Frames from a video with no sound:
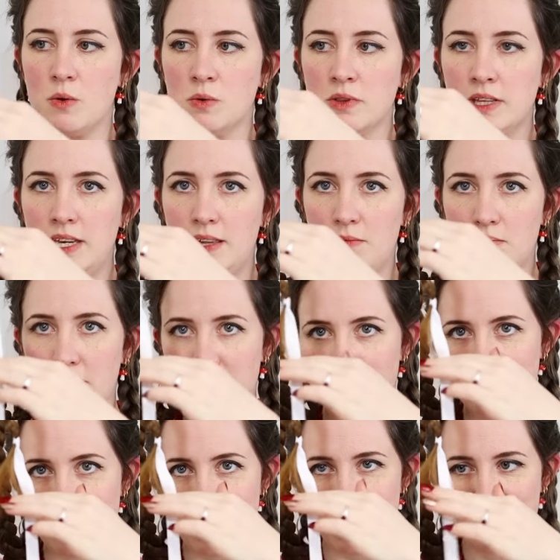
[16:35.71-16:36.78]
only,
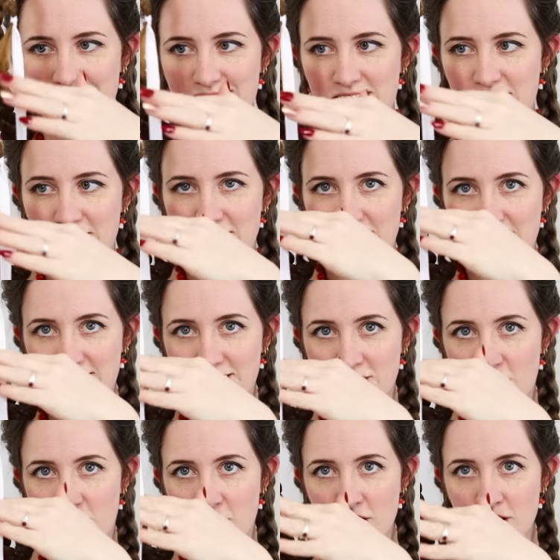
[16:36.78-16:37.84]
let's say,
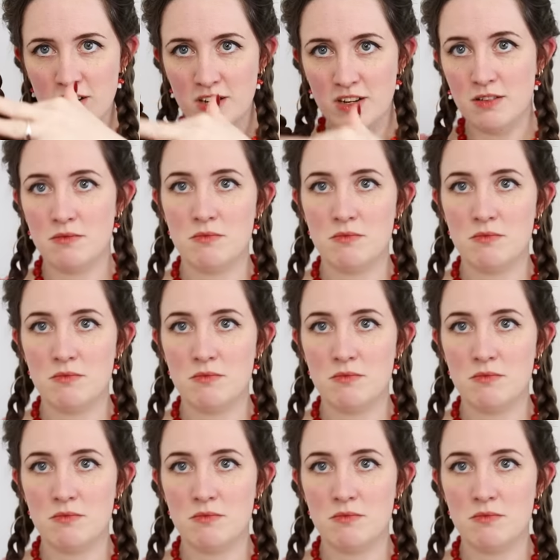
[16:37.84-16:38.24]
this long,